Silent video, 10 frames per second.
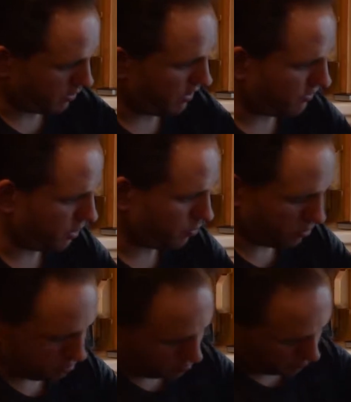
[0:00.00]
And I
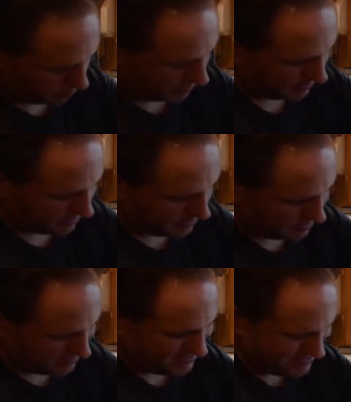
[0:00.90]
will plug it in
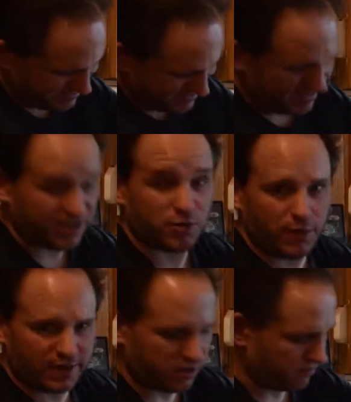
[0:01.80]

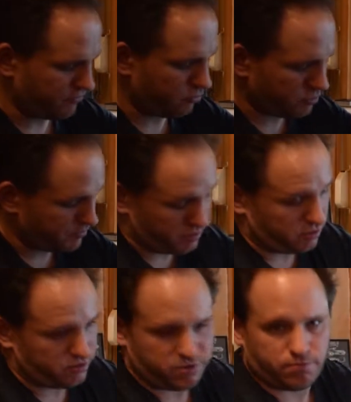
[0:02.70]
incorrectly, of course,
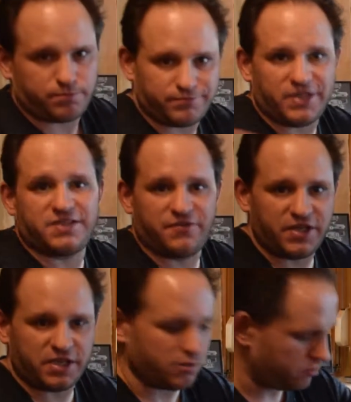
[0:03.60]
because it's
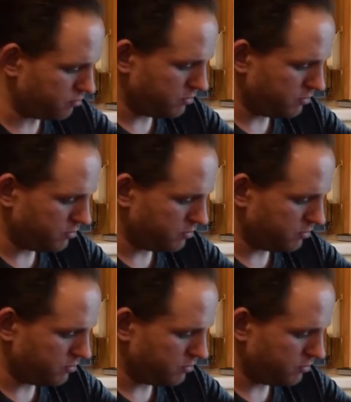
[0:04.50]
video.